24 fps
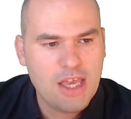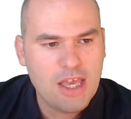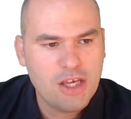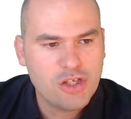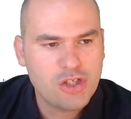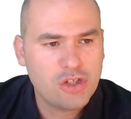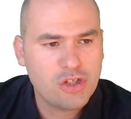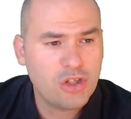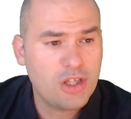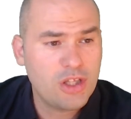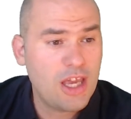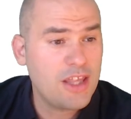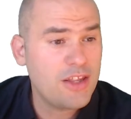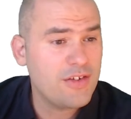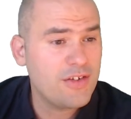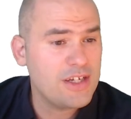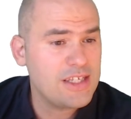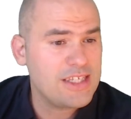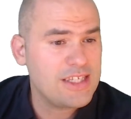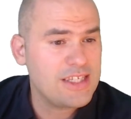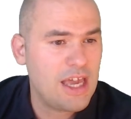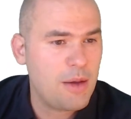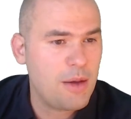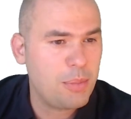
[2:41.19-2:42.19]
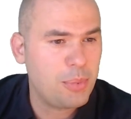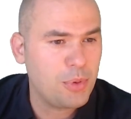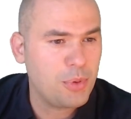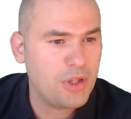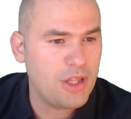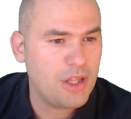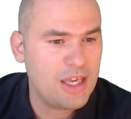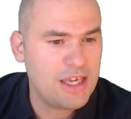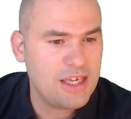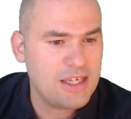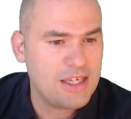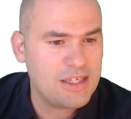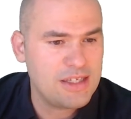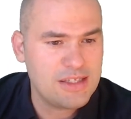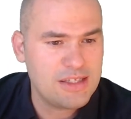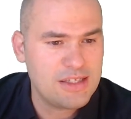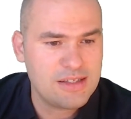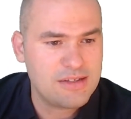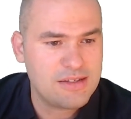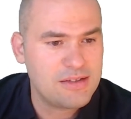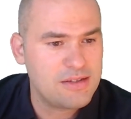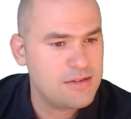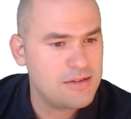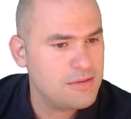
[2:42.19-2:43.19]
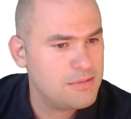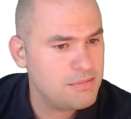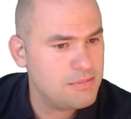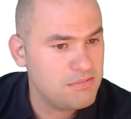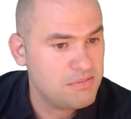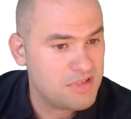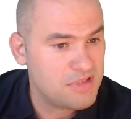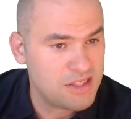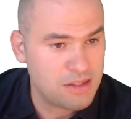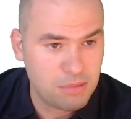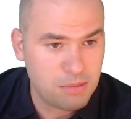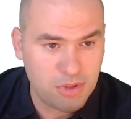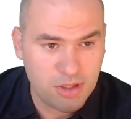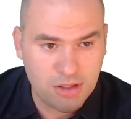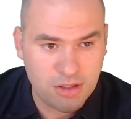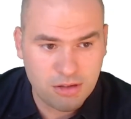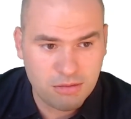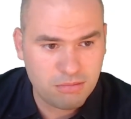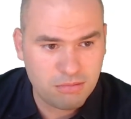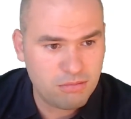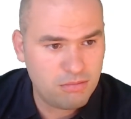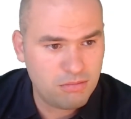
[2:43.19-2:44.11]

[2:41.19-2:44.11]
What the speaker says: So the other example is similar.